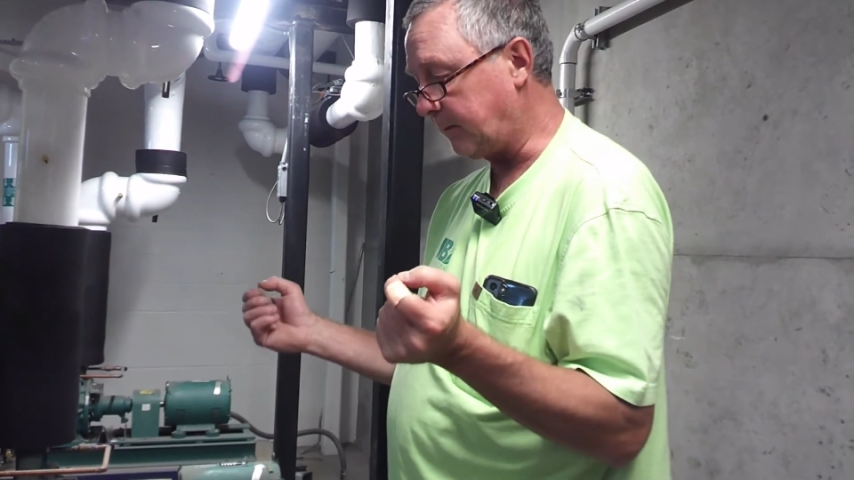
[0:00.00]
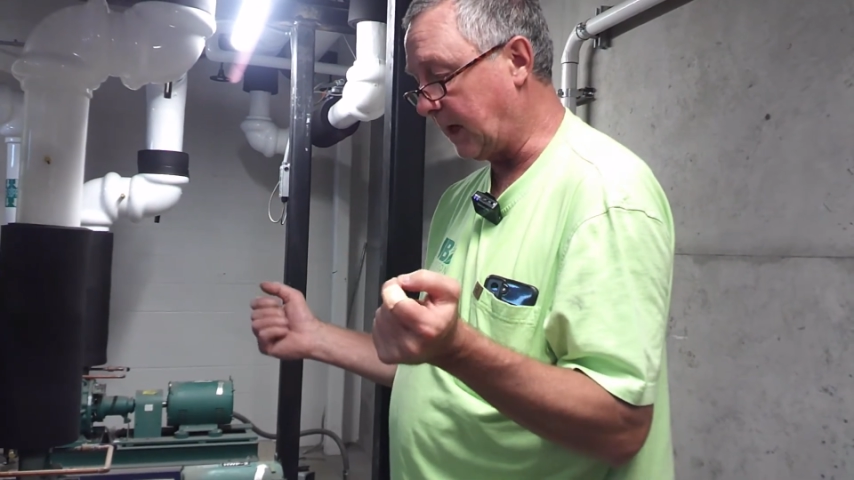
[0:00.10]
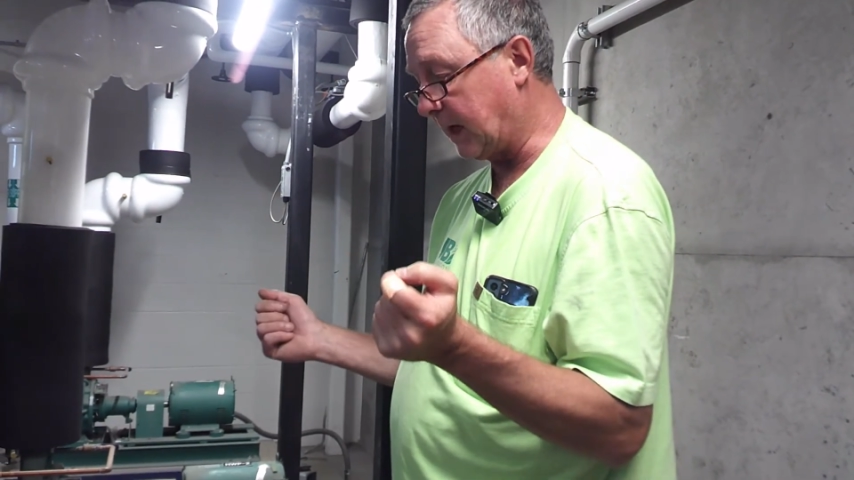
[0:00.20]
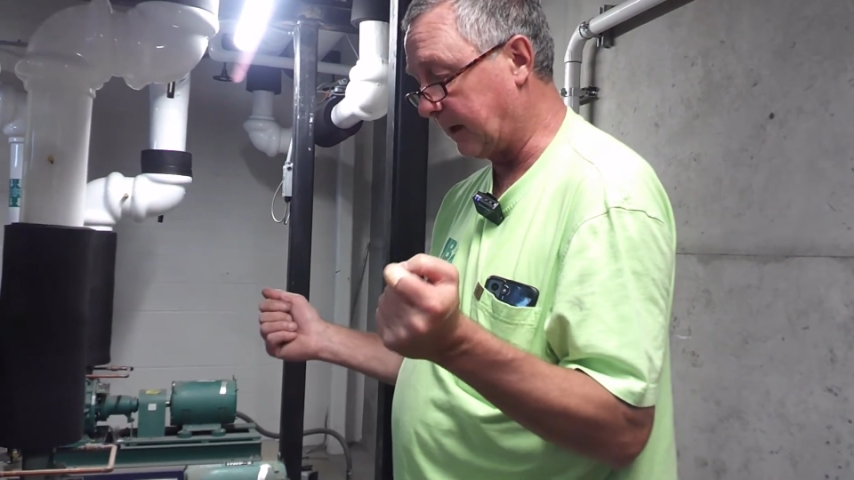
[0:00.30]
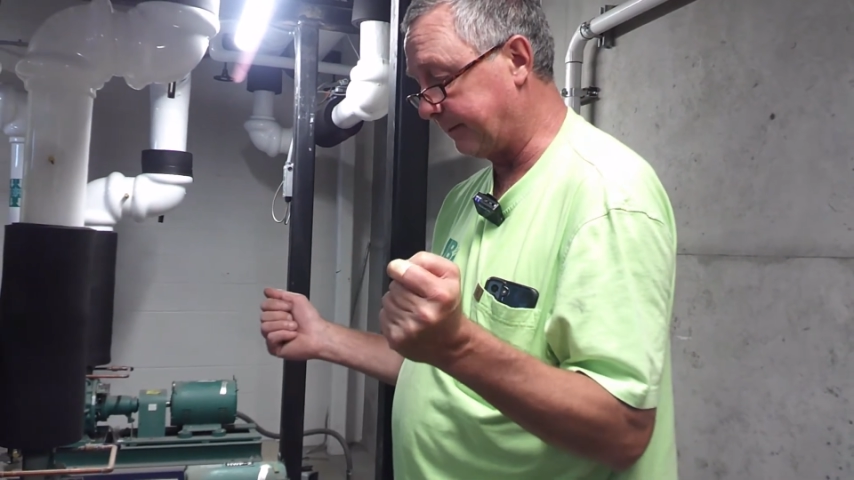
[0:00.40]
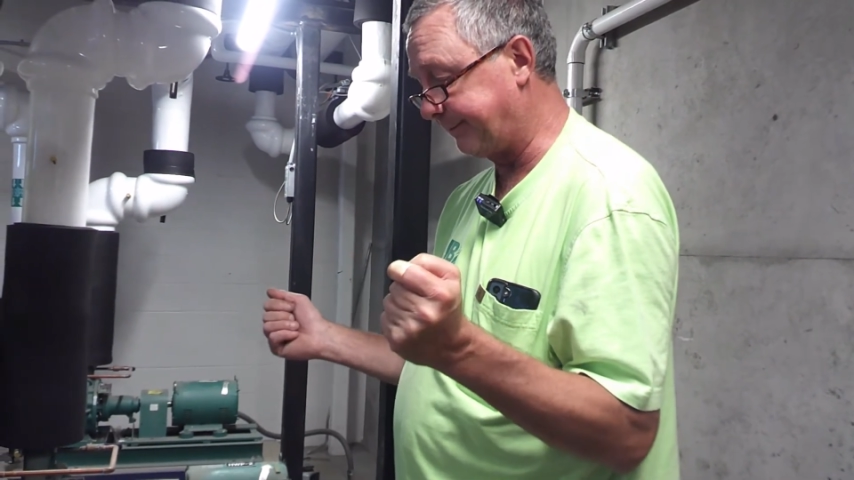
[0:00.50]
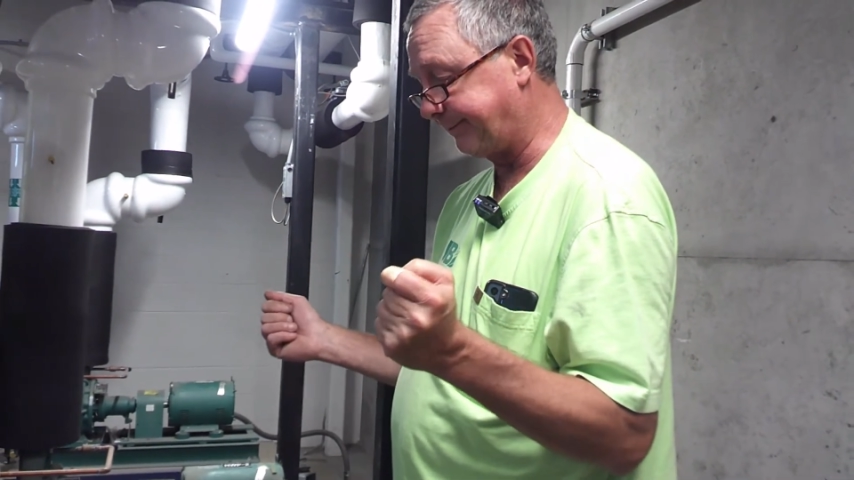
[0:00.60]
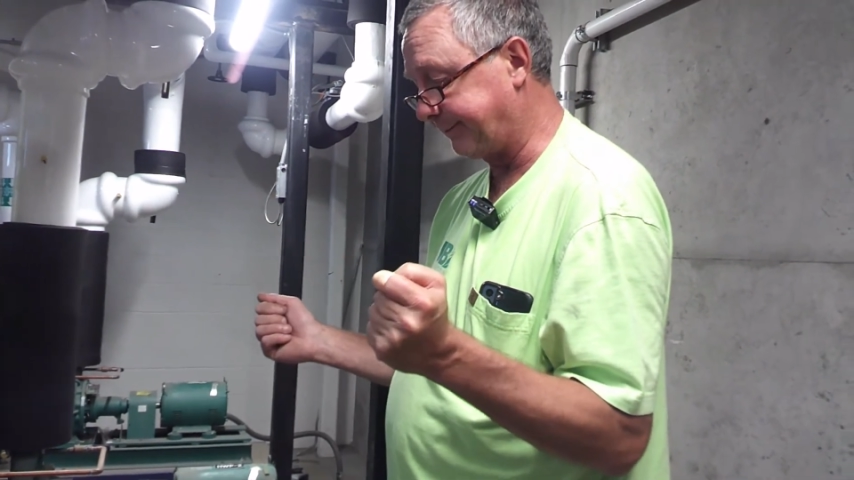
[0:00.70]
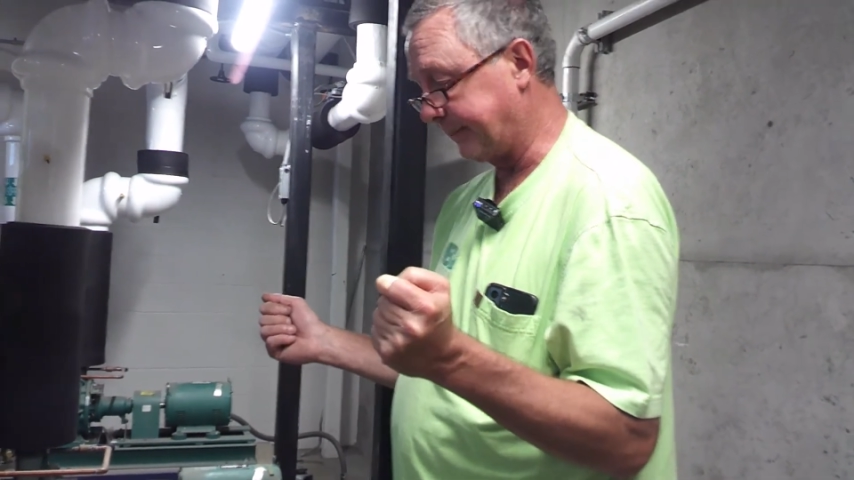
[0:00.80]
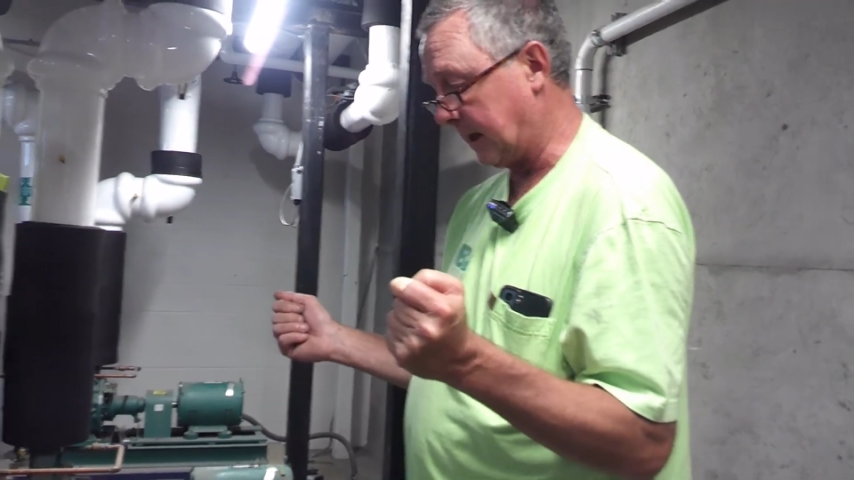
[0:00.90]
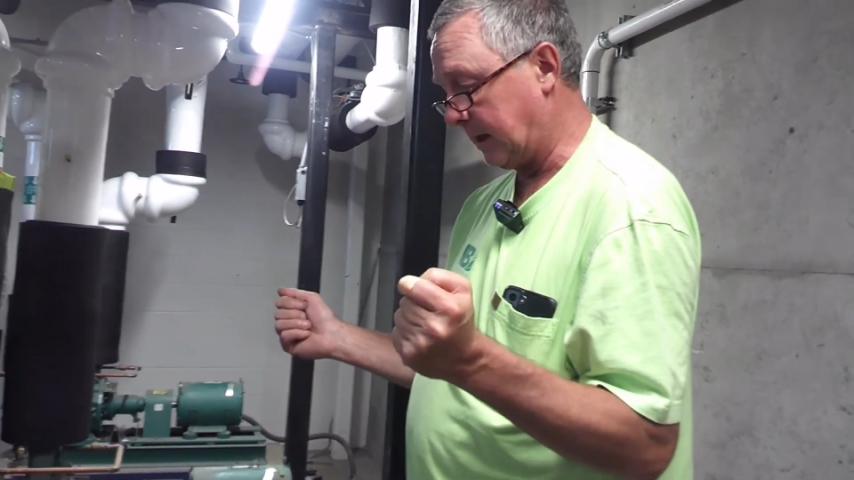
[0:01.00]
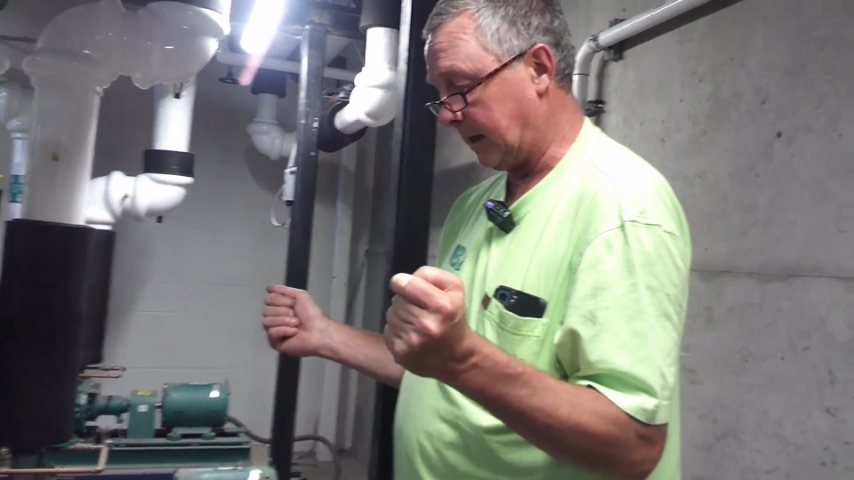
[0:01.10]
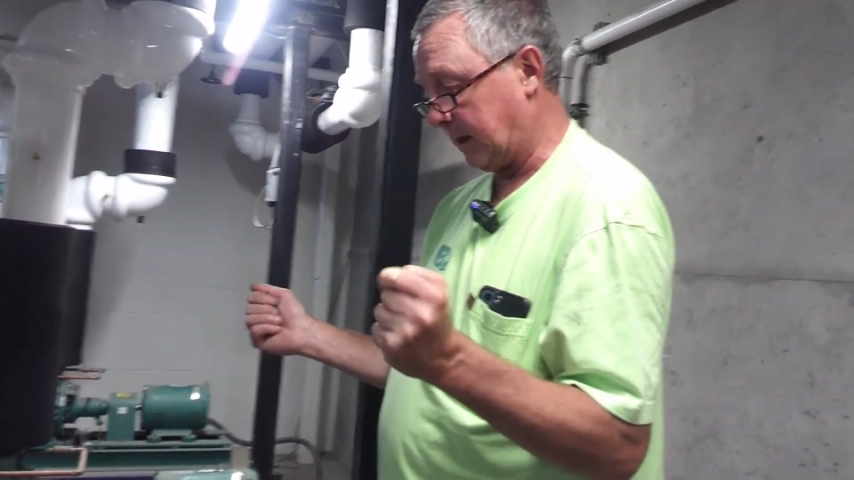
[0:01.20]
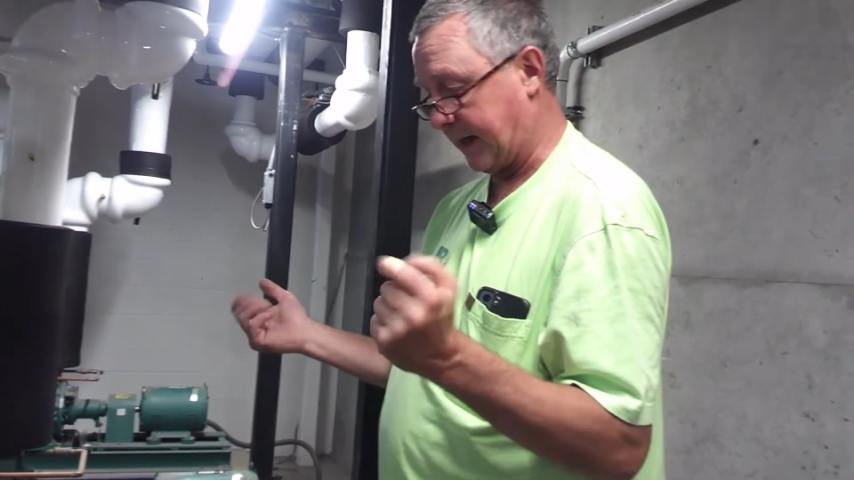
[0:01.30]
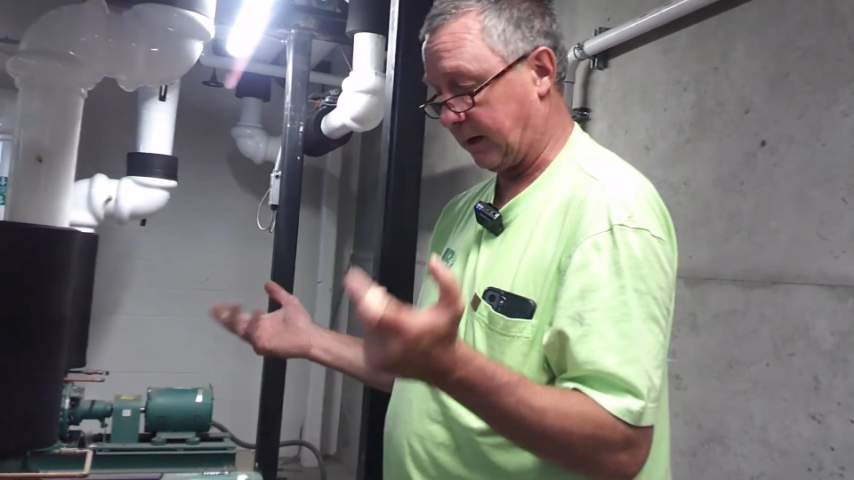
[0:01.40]

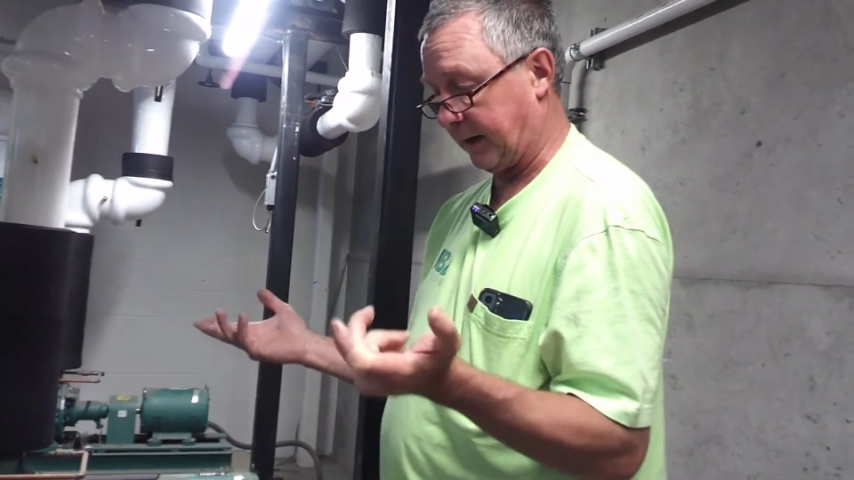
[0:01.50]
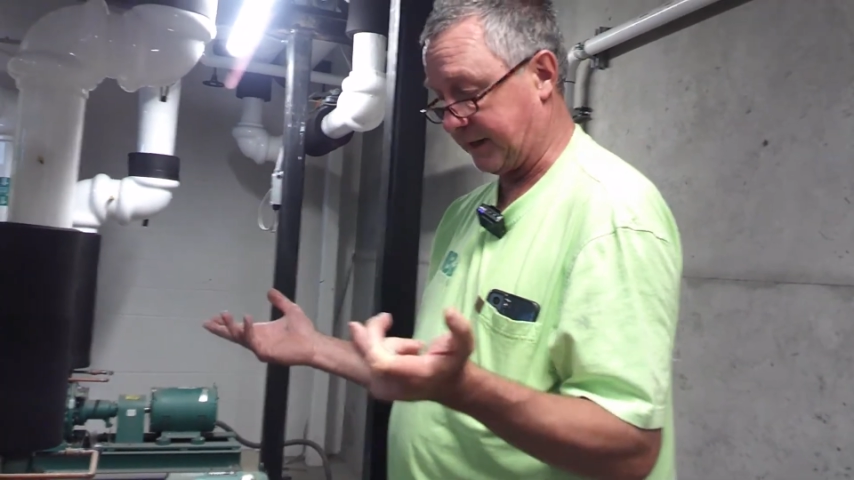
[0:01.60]
They don't